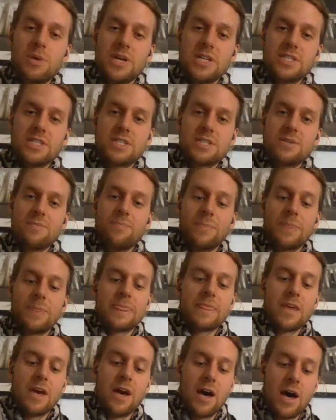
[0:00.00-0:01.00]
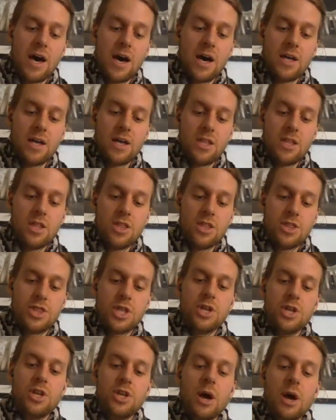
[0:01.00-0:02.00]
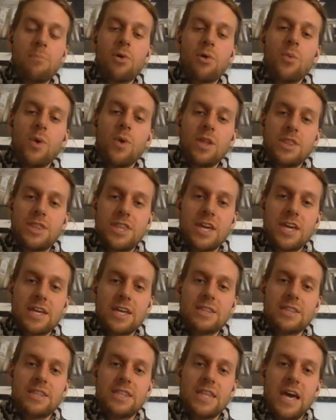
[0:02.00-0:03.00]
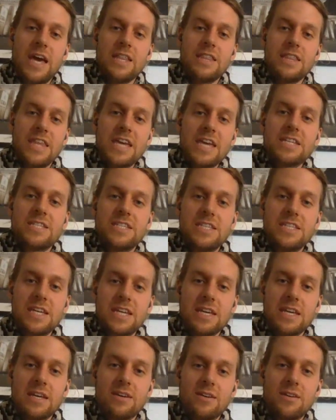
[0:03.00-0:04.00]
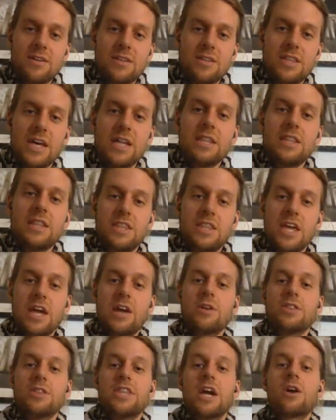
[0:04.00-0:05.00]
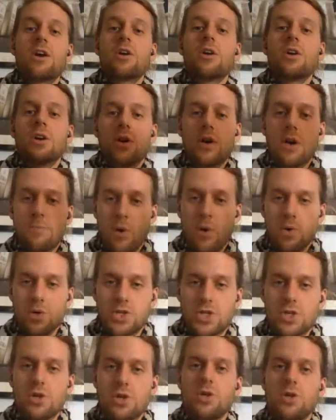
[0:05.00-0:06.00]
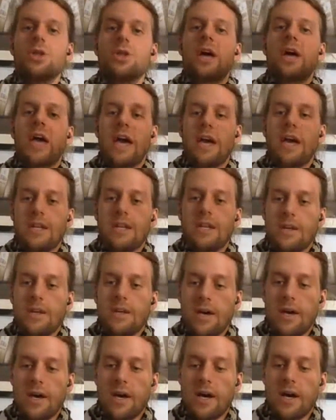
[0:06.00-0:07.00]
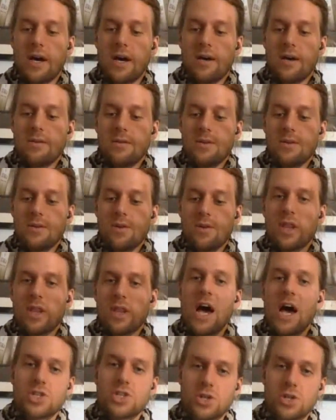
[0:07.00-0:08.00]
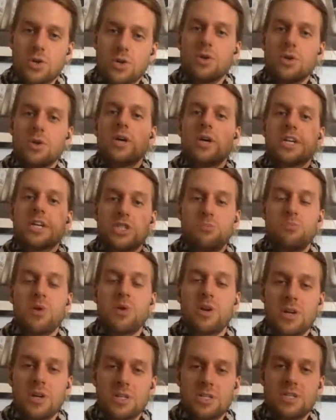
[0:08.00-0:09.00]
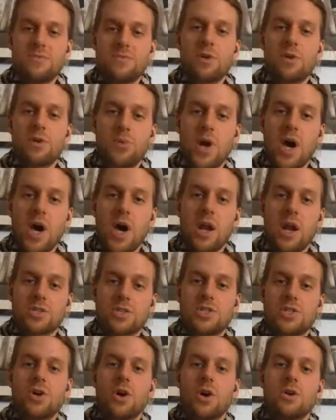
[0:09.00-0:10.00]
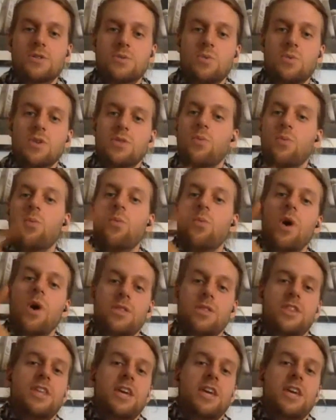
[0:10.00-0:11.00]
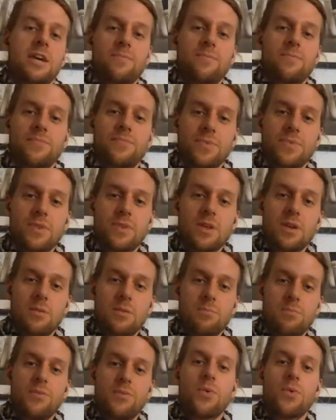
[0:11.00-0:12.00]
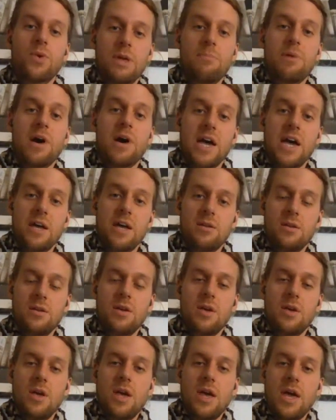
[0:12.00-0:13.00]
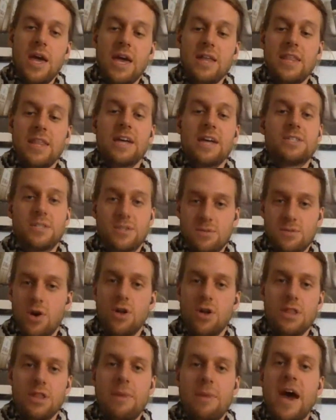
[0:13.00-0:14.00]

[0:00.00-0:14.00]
humans, the number one thing that they see, that their emotional and logical experience of your product starts with one thing before they buy it. And that's